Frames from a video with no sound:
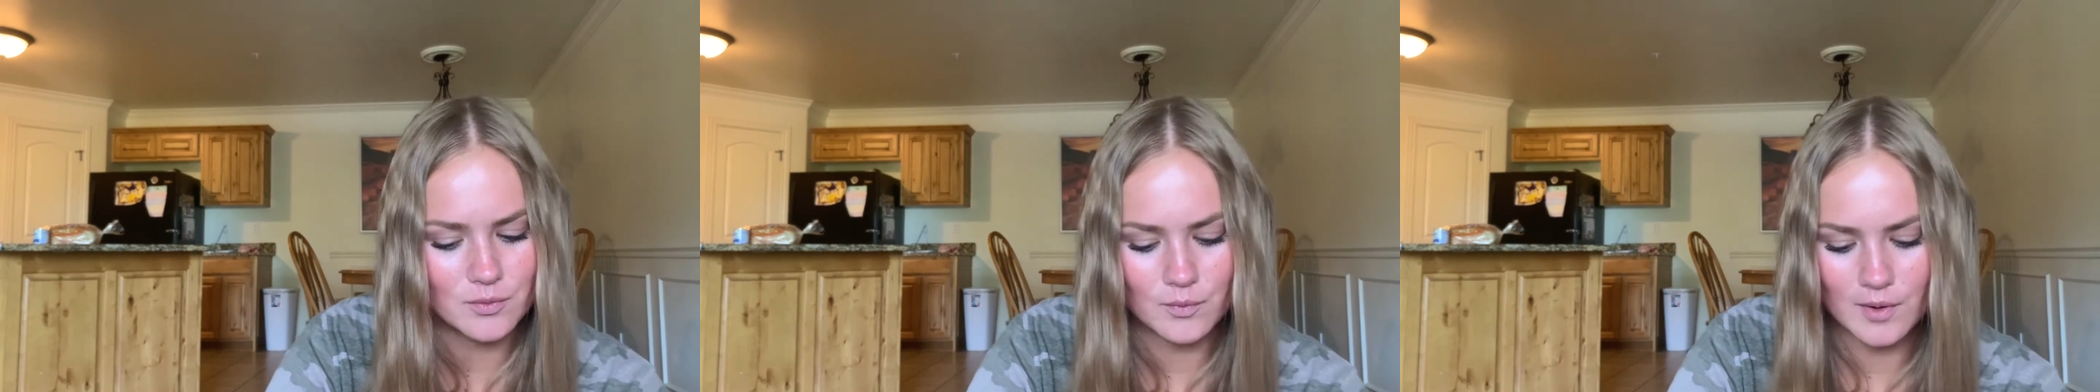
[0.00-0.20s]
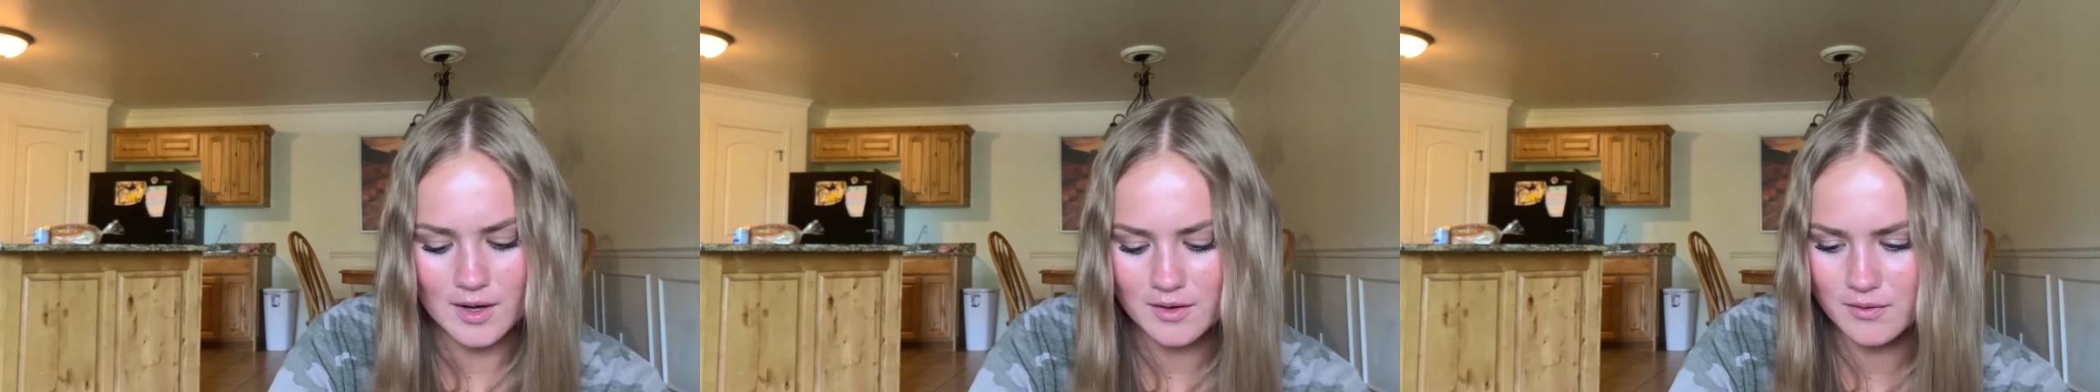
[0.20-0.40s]

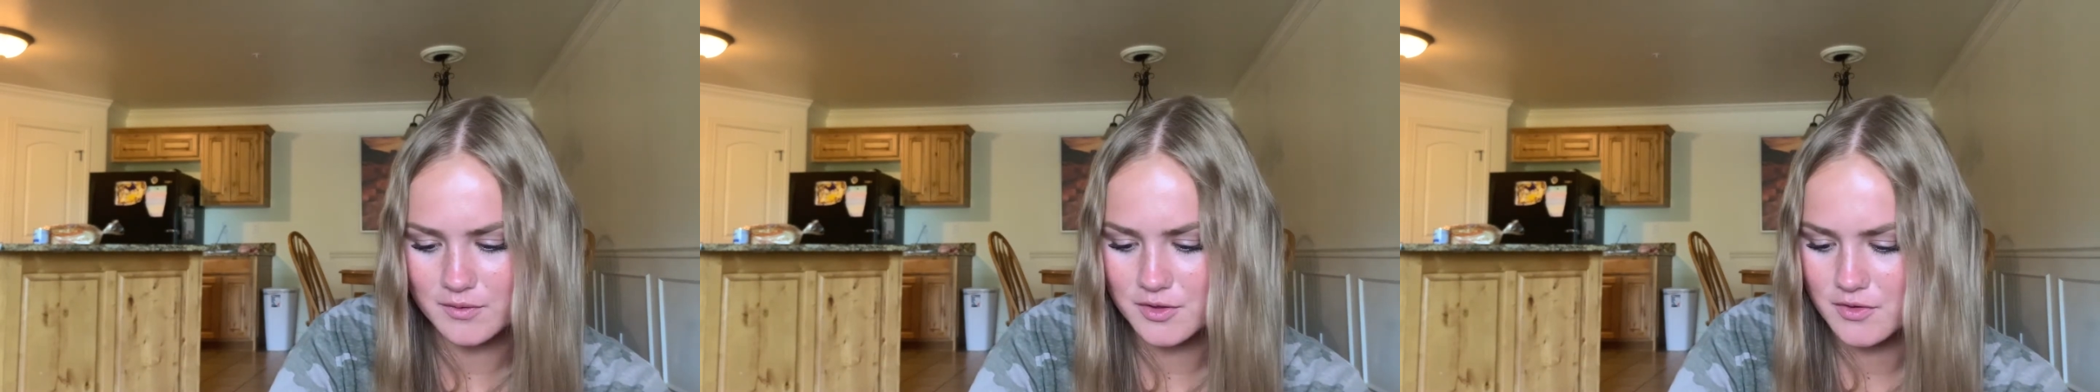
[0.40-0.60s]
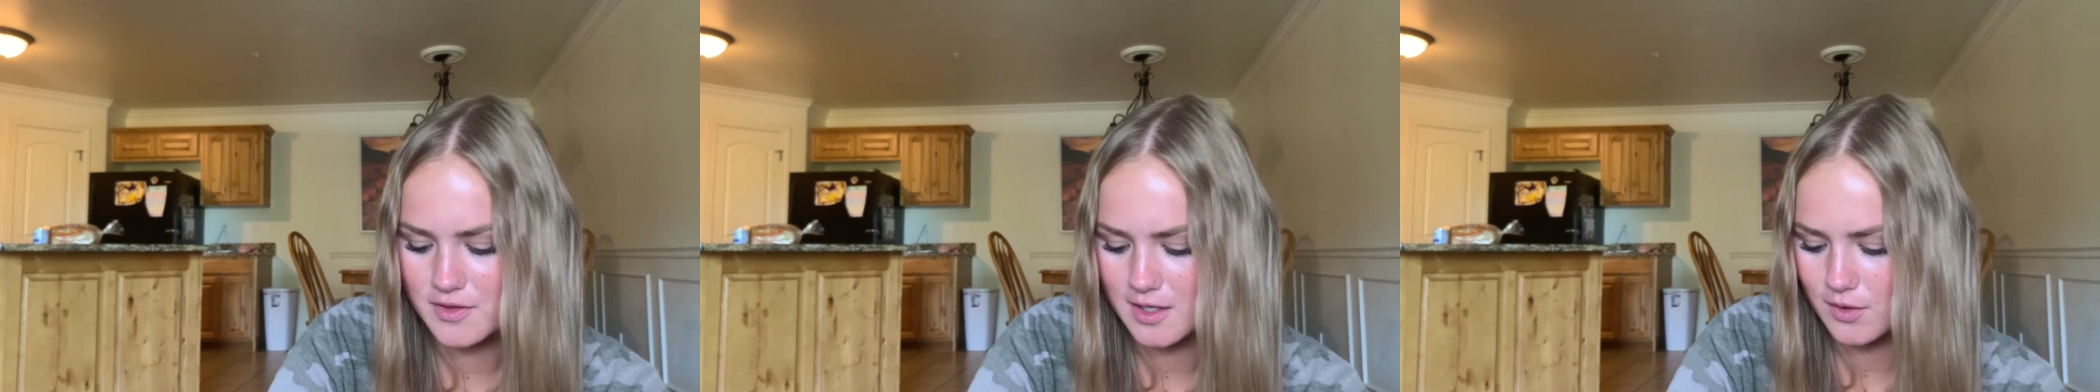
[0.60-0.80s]
what
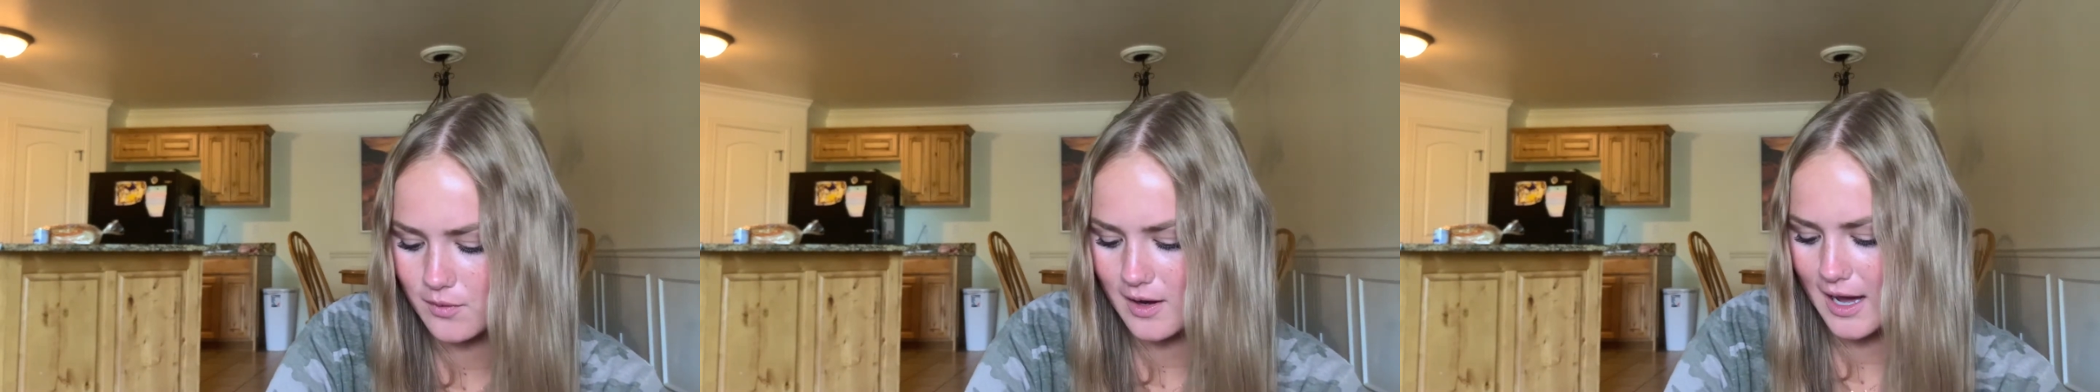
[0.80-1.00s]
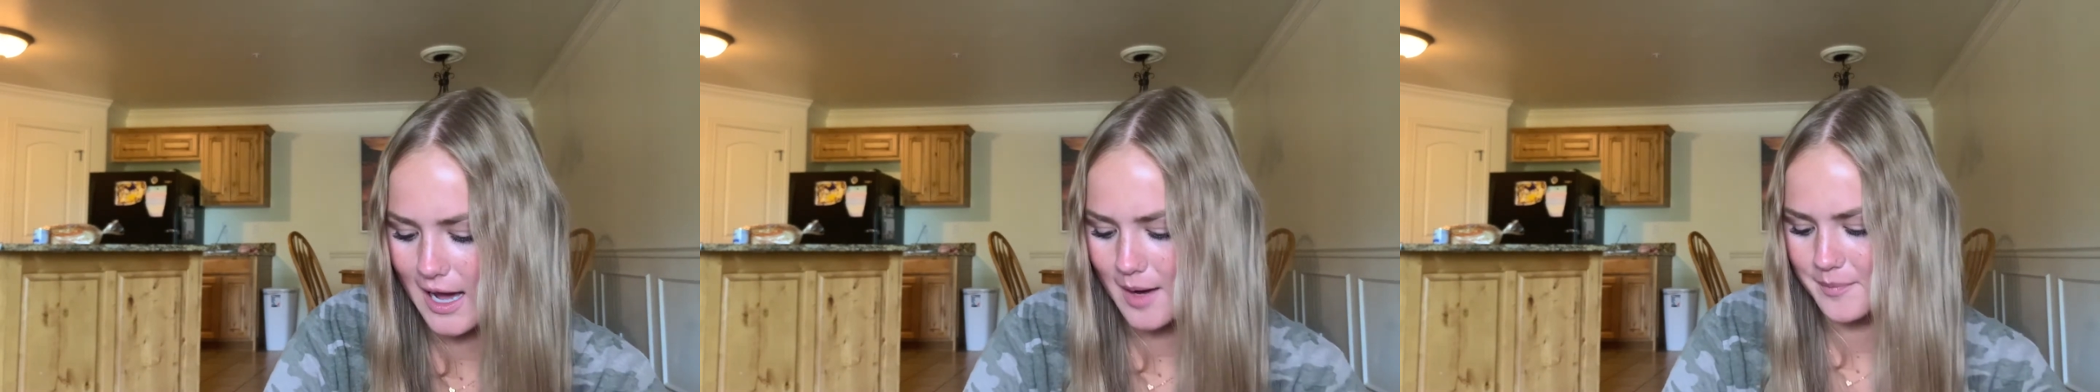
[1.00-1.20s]
you think
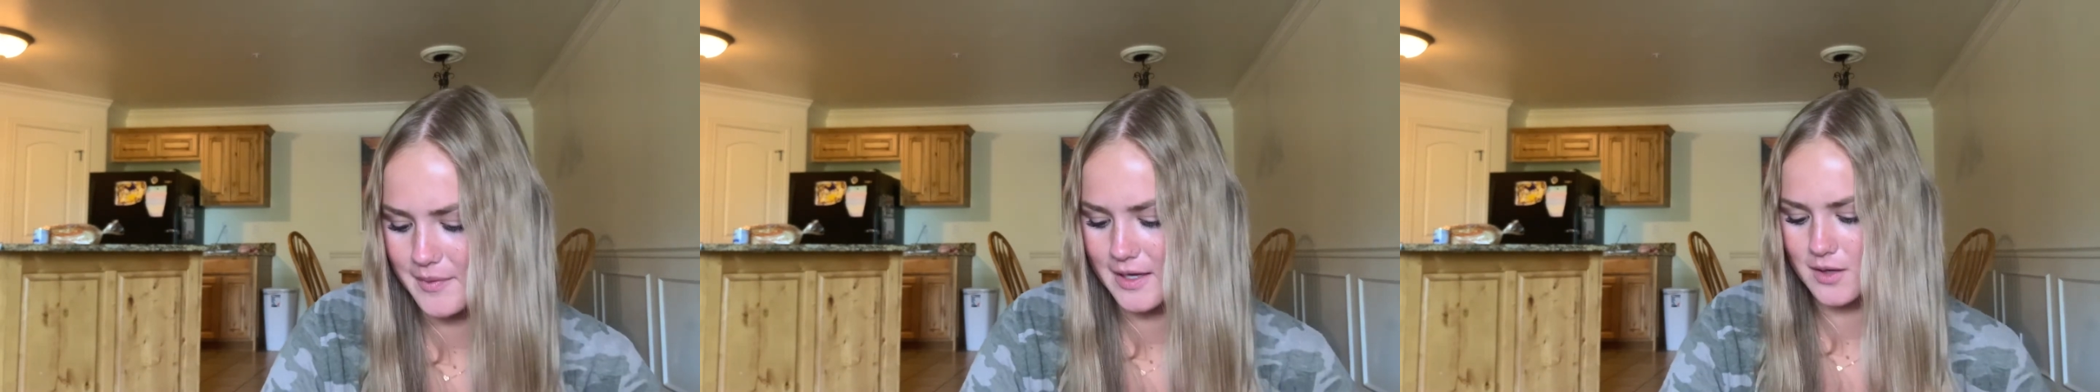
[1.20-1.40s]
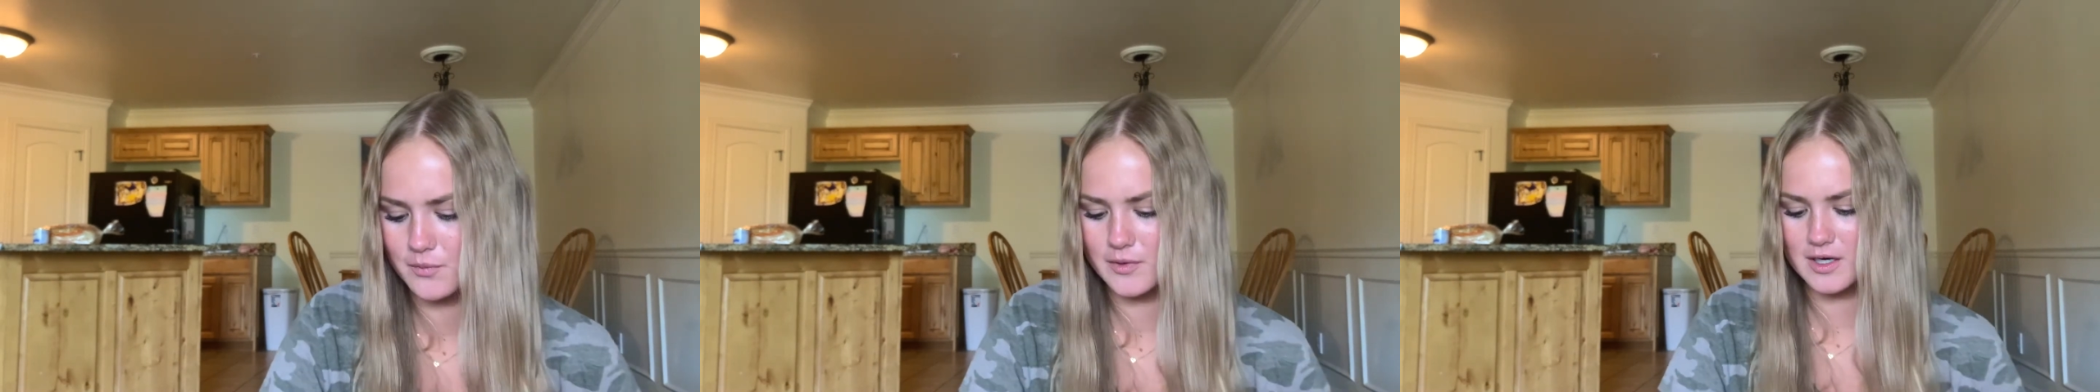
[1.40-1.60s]
will happen,